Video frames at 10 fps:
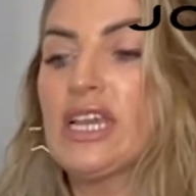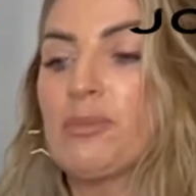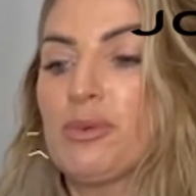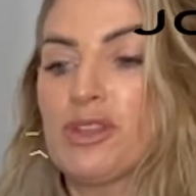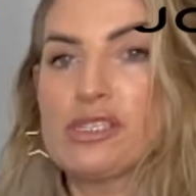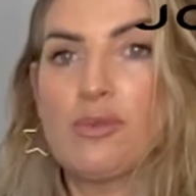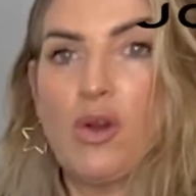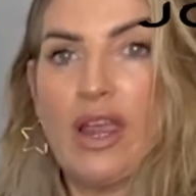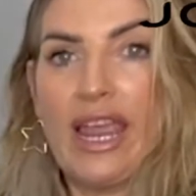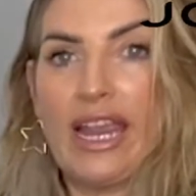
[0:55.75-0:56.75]
but there's more
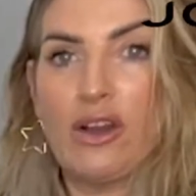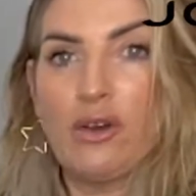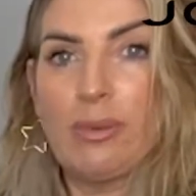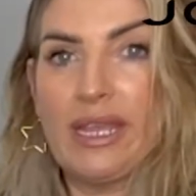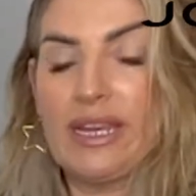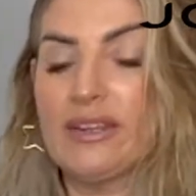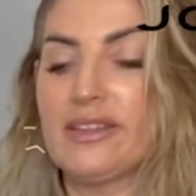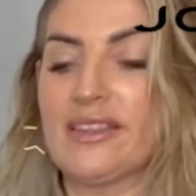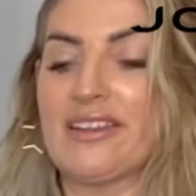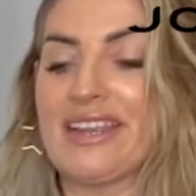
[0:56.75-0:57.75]
hair up here than
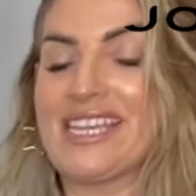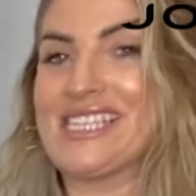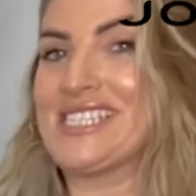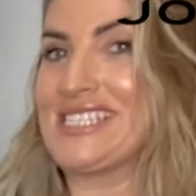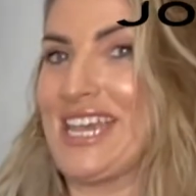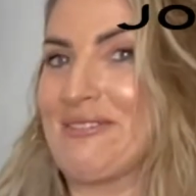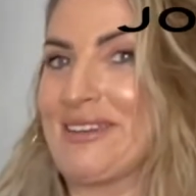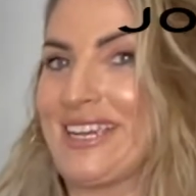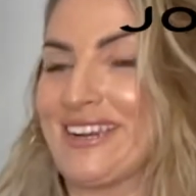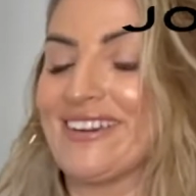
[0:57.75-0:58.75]
there is down
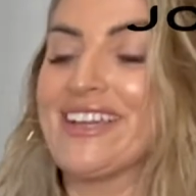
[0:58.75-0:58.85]
here.